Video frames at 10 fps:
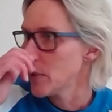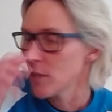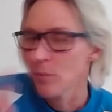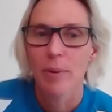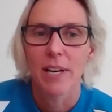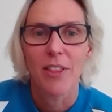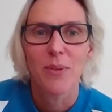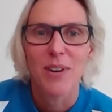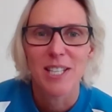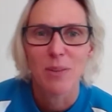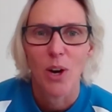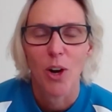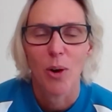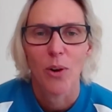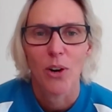which is probably another reason why I
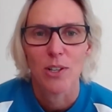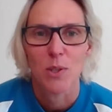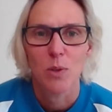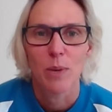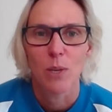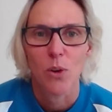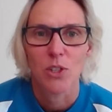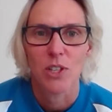got into swimming, watching